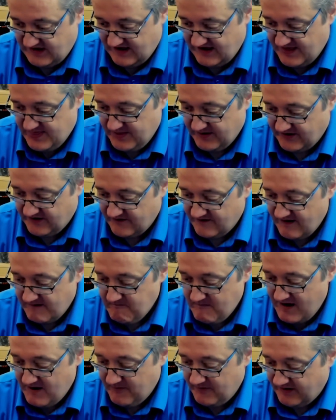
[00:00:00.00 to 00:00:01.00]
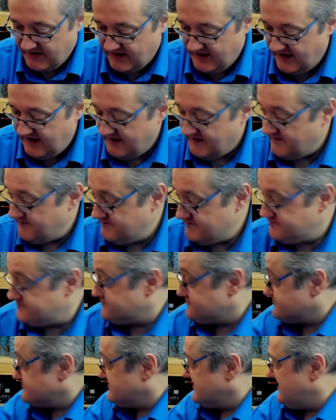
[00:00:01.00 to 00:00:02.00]
and the correct mounting kit.
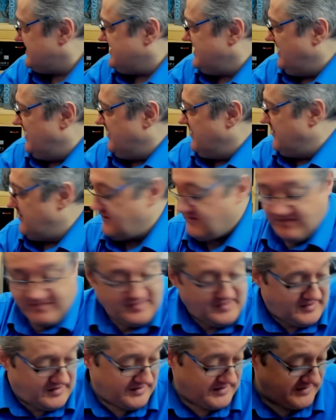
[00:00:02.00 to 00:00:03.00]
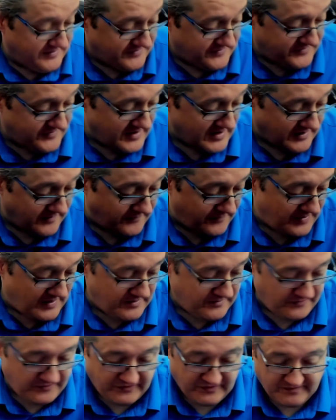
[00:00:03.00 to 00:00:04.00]
So I need to check if
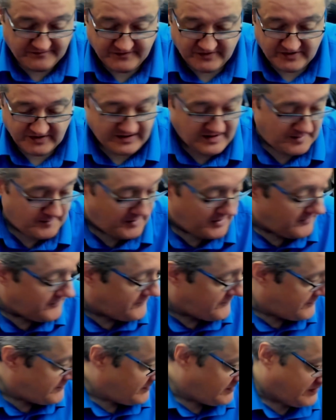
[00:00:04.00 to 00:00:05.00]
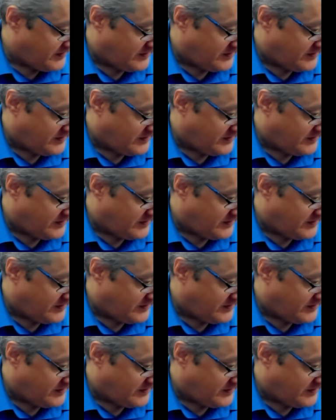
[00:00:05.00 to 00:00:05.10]
those have got to come off.